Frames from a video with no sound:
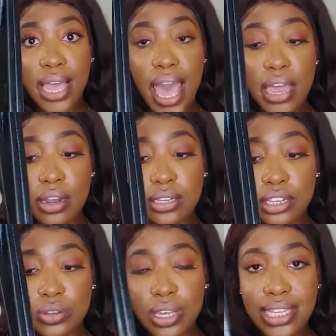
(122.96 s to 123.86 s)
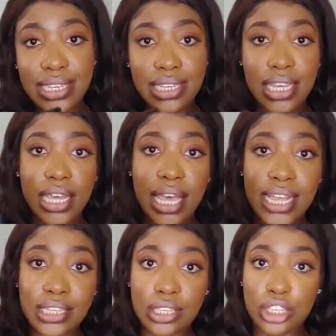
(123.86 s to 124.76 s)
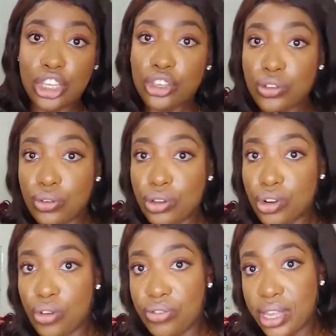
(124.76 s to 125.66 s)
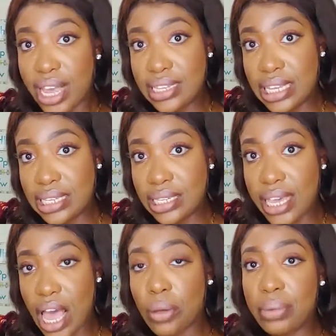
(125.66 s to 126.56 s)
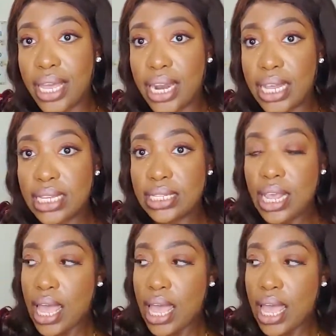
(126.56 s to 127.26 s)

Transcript: handles, as you can see. It's huge. Hopefully you guys can see how big it is.